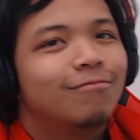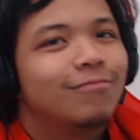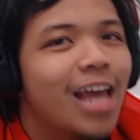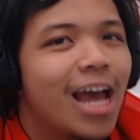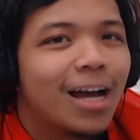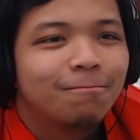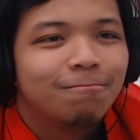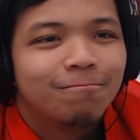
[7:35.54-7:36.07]

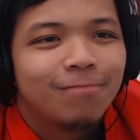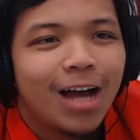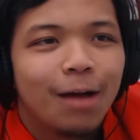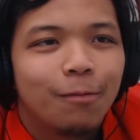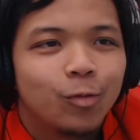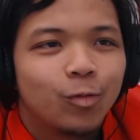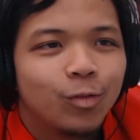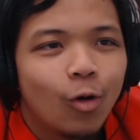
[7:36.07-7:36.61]
Yeah,
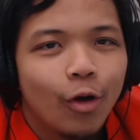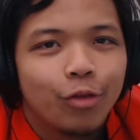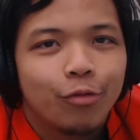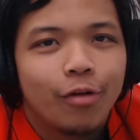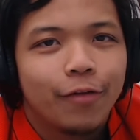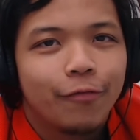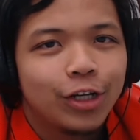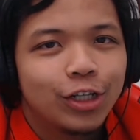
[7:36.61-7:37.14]
I'm going through
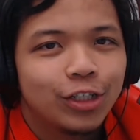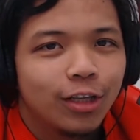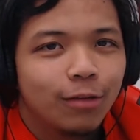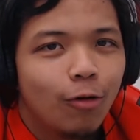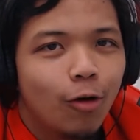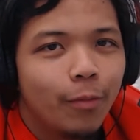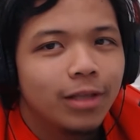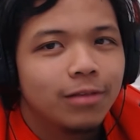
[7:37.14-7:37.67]
renovations at the
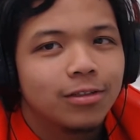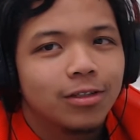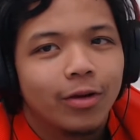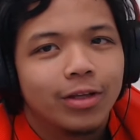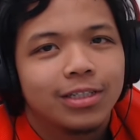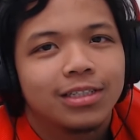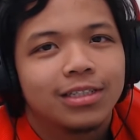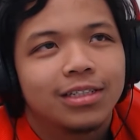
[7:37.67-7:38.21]
moment, so
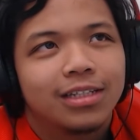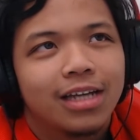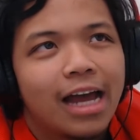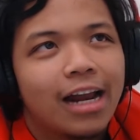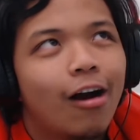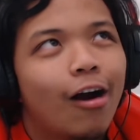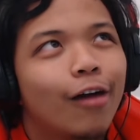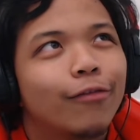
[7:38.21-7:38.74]
it's
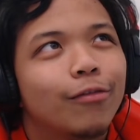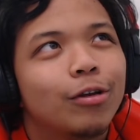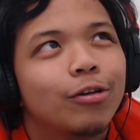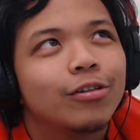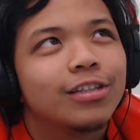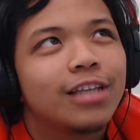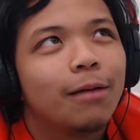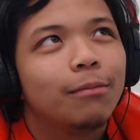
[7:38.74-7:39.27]
kind of hard for me to
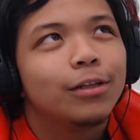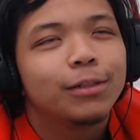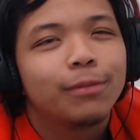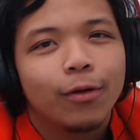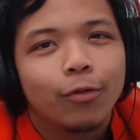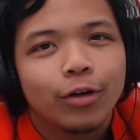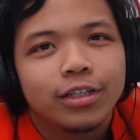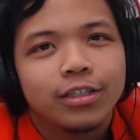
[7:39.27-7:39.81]
establish
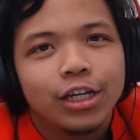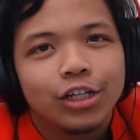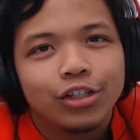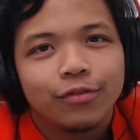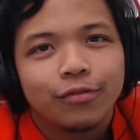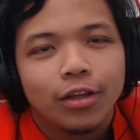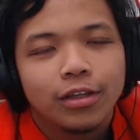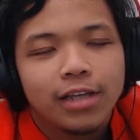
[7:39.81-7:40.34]
my
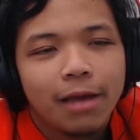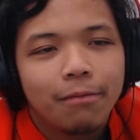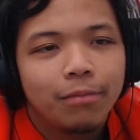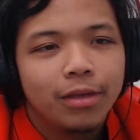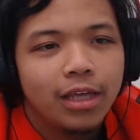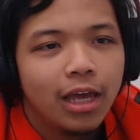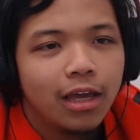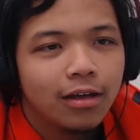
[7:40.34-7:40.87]
workstation for the time
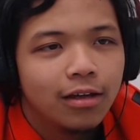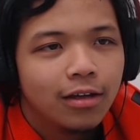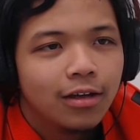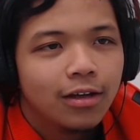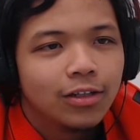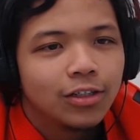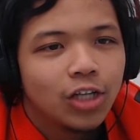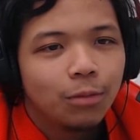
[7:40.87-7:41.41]
being.
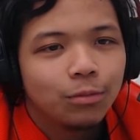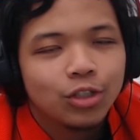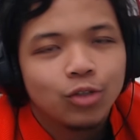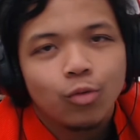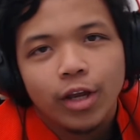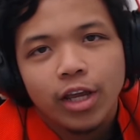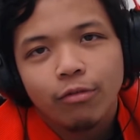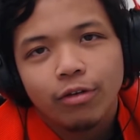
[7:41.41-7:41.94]
So I'm just
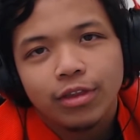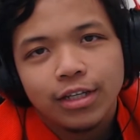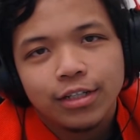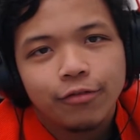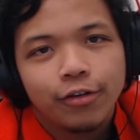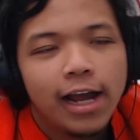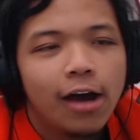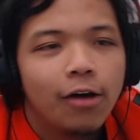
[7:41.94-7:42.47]
working with this
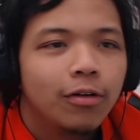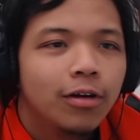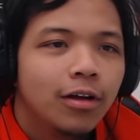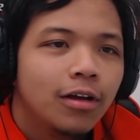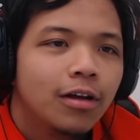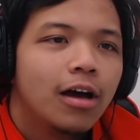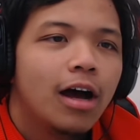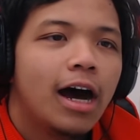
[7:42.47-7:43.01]
for now.
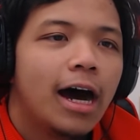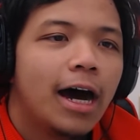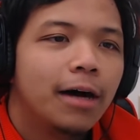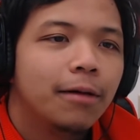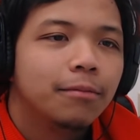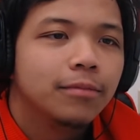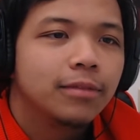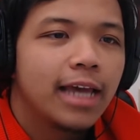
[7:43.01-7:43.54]

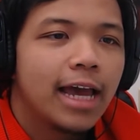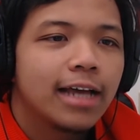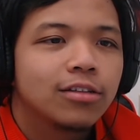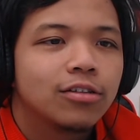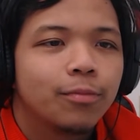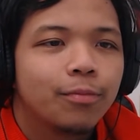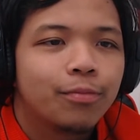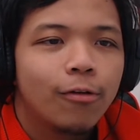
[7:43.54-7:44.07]
Um, yeah,
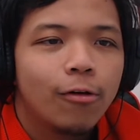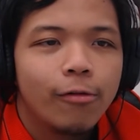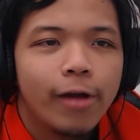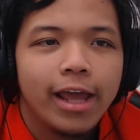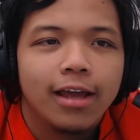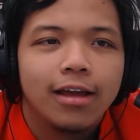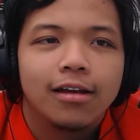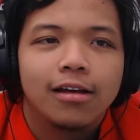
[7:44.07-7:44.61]
so pro
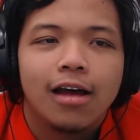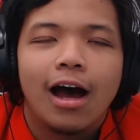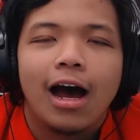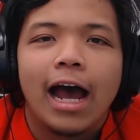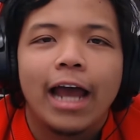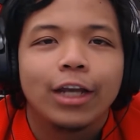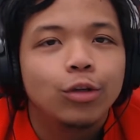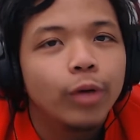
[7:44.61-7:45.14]
rank,
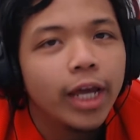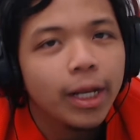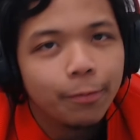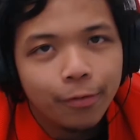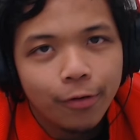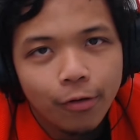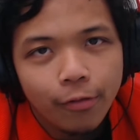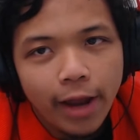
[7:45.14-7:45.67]
uh, I do
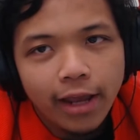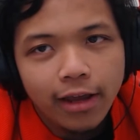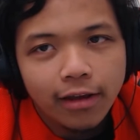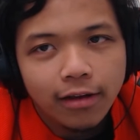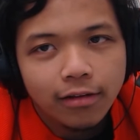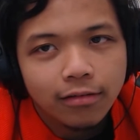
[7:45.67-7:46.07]
hit pro rank